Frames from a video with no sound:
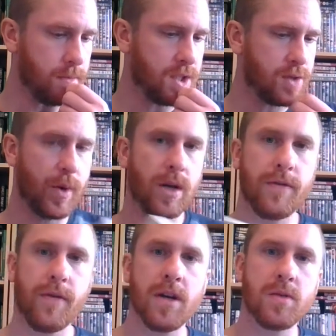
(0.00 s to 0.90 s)
So when the
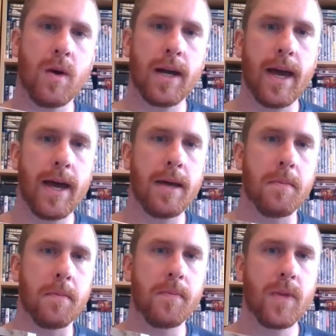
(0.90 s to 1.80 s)
first one came